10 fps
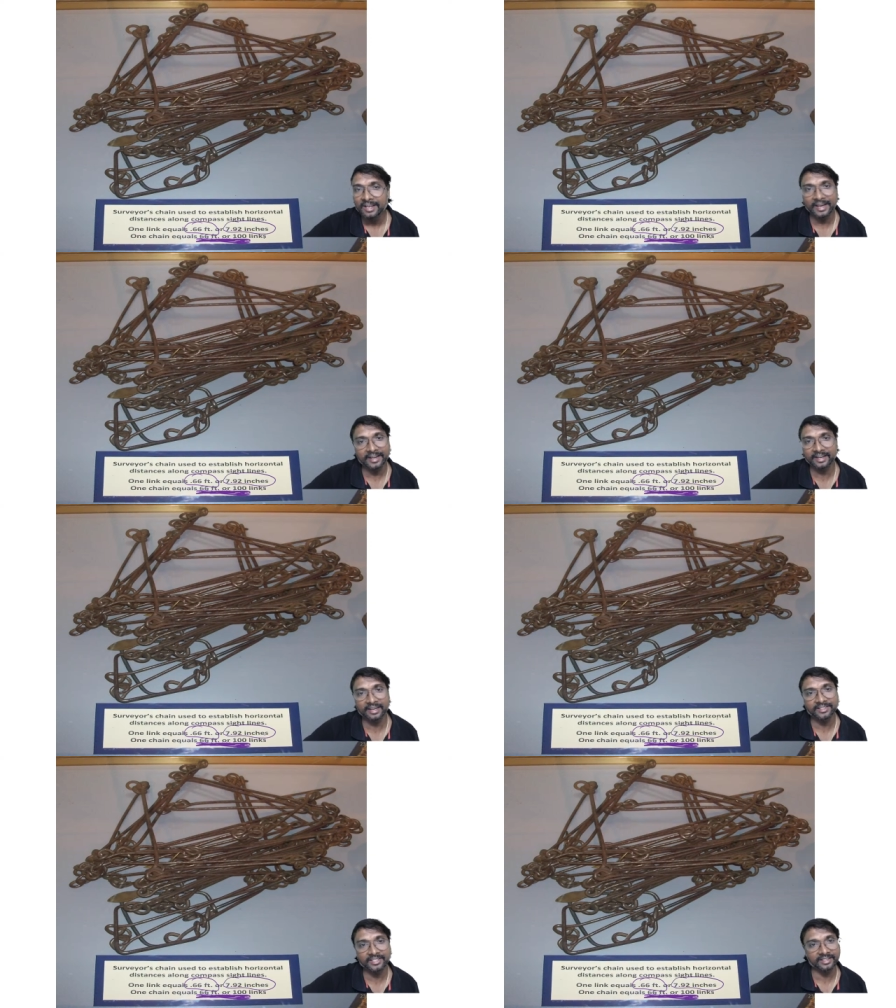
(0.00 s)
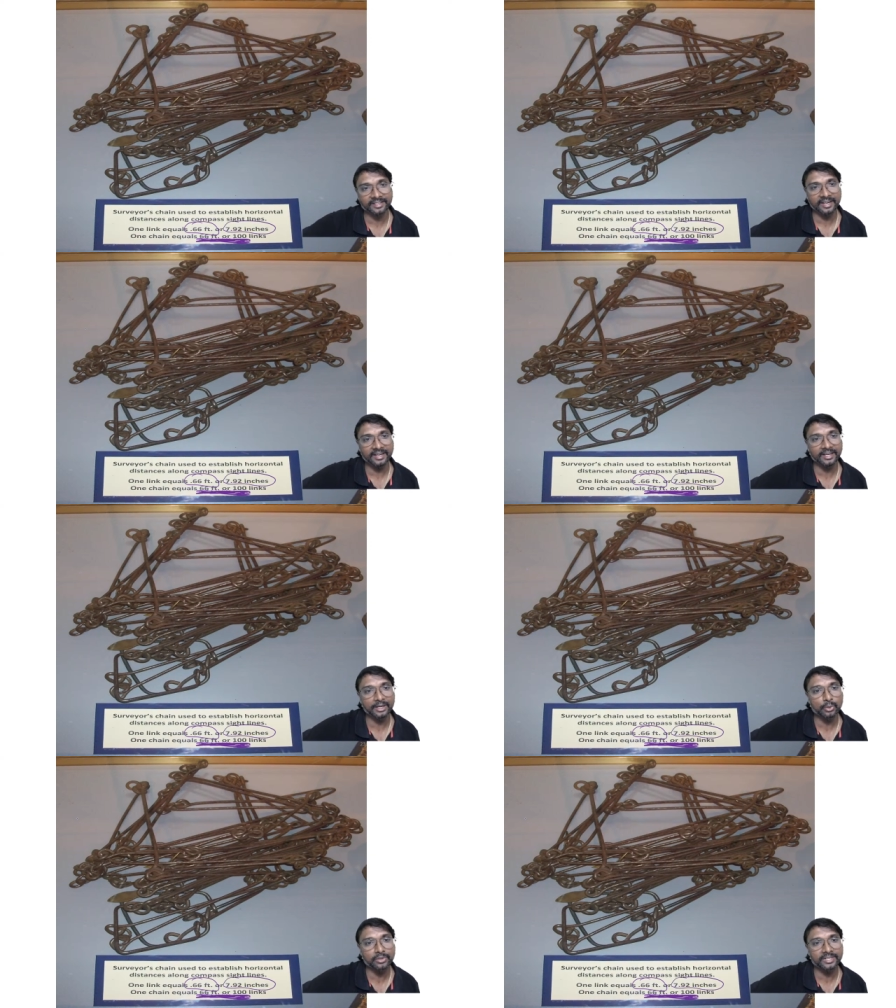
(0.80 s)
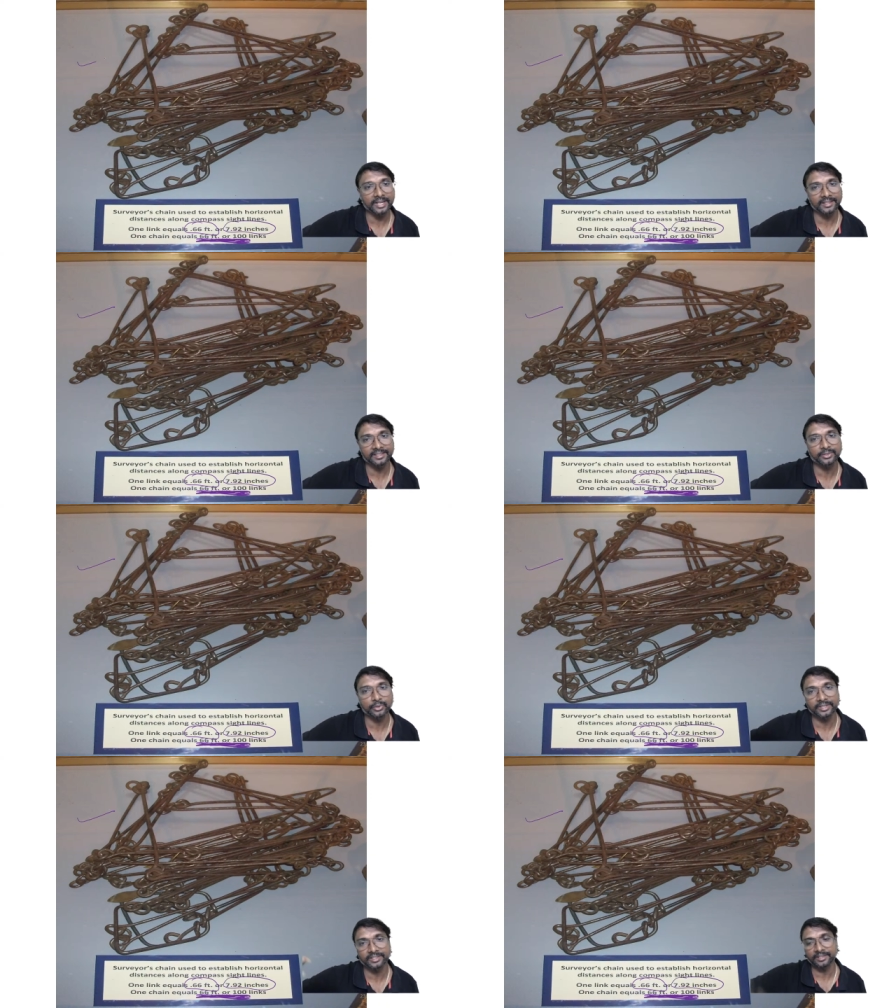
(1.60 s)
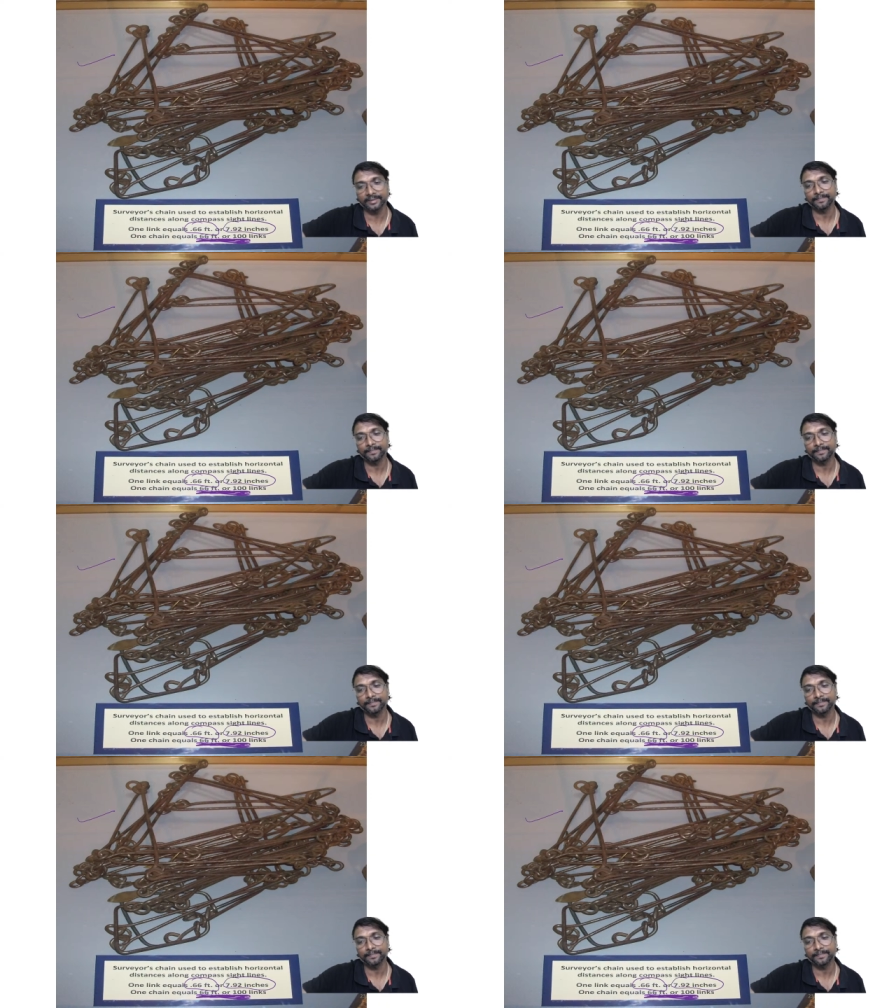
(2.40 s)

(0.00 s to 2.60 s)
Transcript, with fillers: 100 links are there, right? It looks like this, you can say.